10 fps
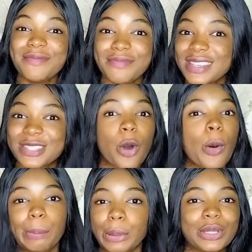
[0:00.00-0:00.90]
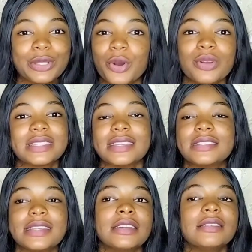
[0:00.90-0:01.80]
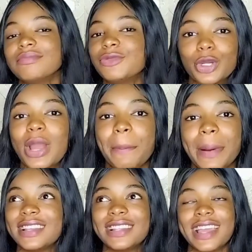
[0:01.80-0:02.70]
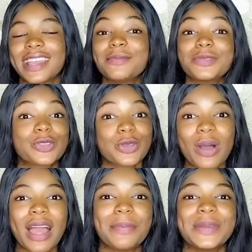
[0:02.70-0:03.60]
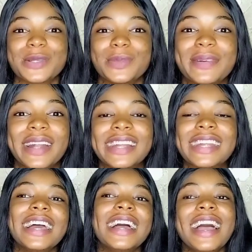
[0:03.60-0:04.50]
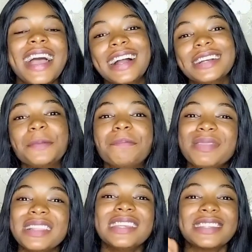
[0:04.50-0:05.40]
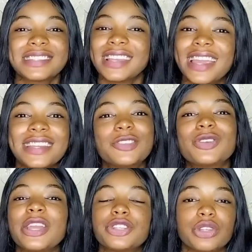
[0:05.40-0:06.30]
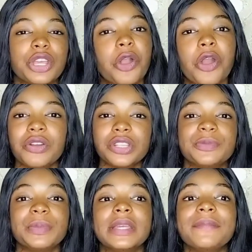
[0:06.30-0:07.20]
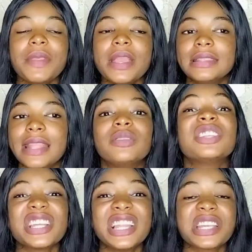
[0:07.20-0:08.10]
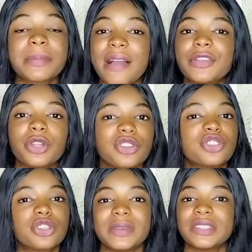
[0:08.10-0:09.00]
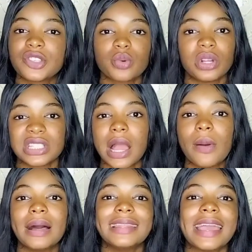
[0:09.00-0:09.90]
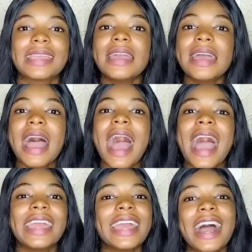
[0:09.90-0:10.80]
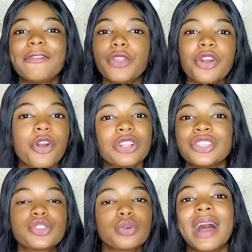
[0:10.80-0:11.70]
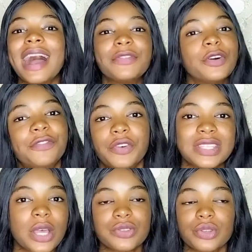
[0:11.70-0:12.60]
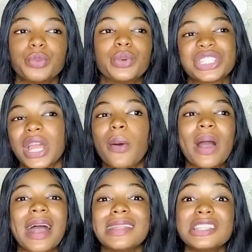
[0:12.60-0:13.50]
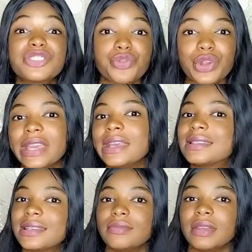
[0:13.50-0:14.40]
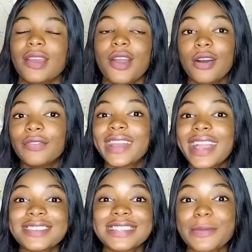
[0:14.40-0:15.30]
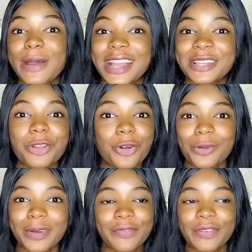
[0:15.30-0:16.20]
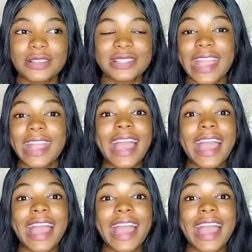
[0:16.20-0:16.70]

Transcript: missed uploading content here joke apart like i'm so happy to be back and please guys you guys should encourage me now the challenge i'm having on youtube is this watch hour like i have not gotten to half of 4000 watch hour and it's really eating me forget the smile and the look on my face like i